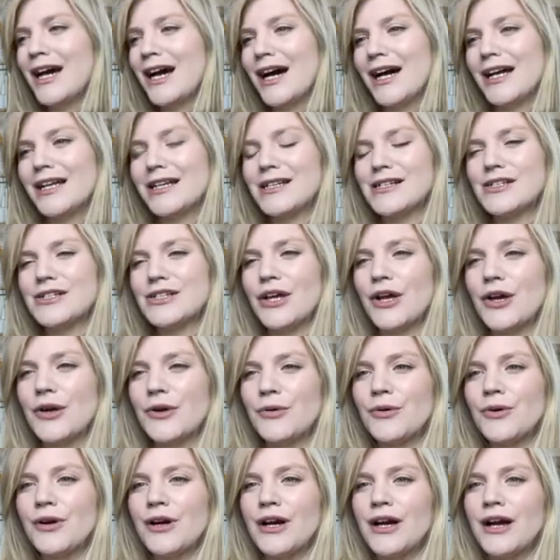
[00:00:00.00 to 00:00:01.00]
and
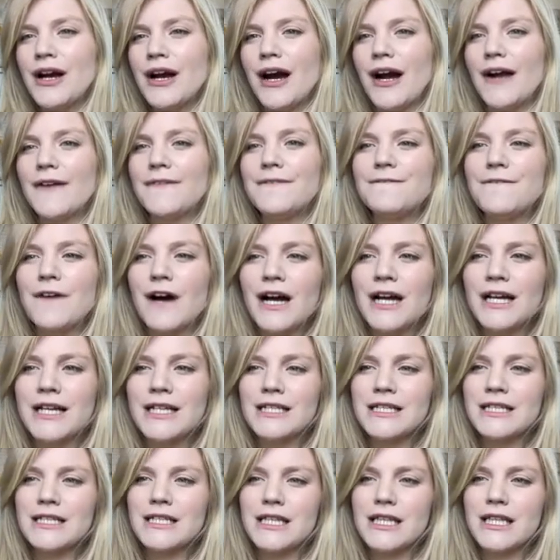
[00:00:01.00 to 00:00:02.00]
so i
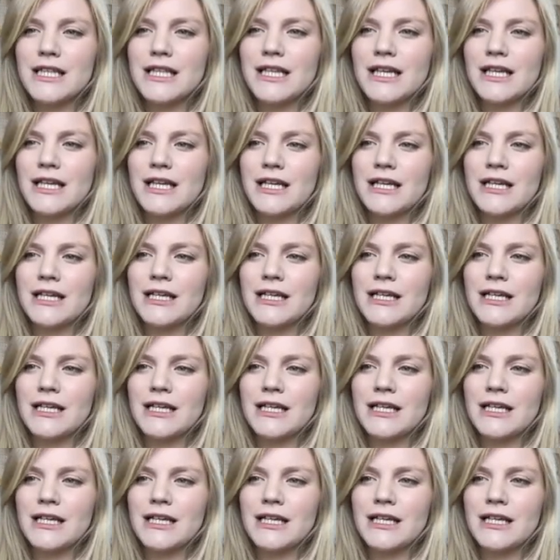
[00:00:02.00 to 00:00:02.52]
find the